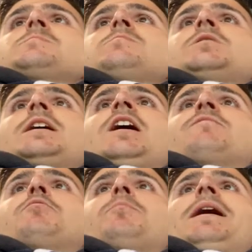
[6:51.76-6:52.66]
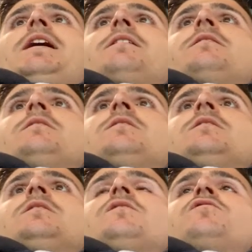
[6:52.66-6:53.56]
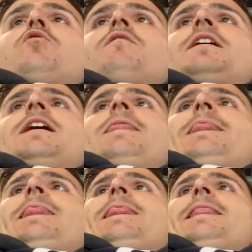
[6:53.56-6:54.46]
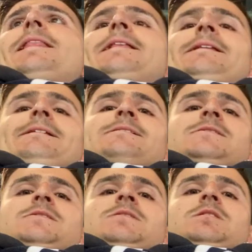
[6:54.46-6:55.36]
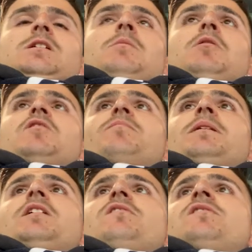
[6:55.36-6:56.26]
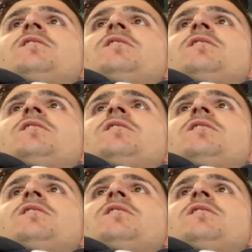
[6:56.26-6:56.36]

Going to get his ball back. Score again. Come on, Spurs.